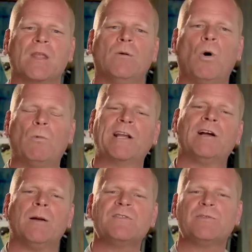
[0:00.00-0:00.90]
Well, when it
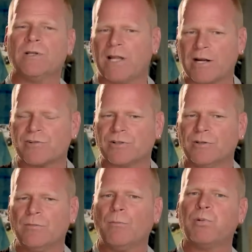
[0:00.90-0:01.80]
comes to
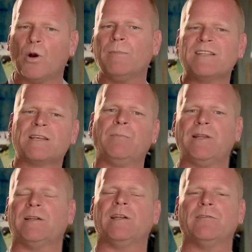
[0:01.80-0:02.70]
electrical, permits can be
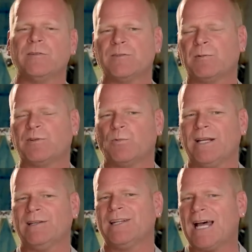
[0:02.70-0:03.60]
the difference
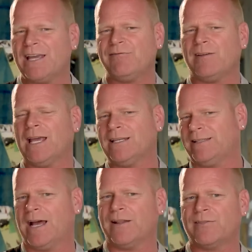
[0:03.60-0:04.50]
between life and
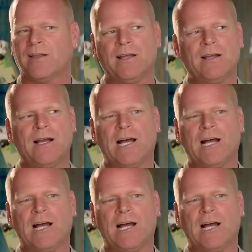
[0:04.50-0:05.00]
death.